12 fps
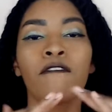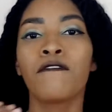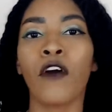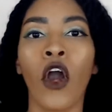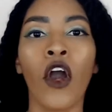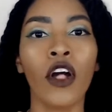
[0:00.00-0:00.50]

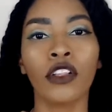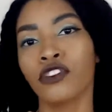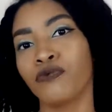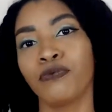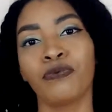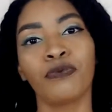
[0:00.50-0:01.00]

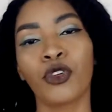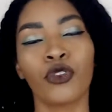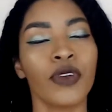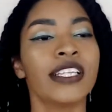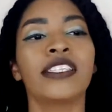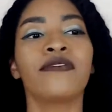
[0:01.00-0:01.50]
fall
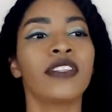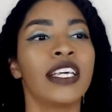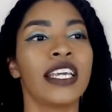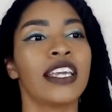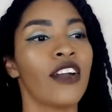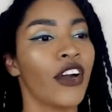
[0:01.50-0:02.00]

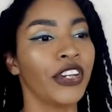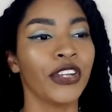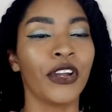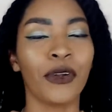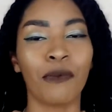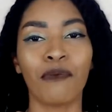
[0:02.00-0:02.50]
gracefully on
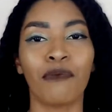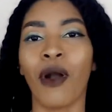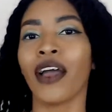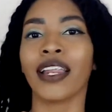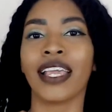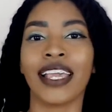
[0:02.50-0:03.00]
your
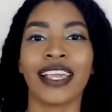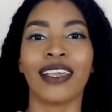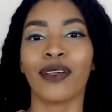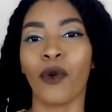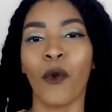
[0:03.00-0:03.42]
body,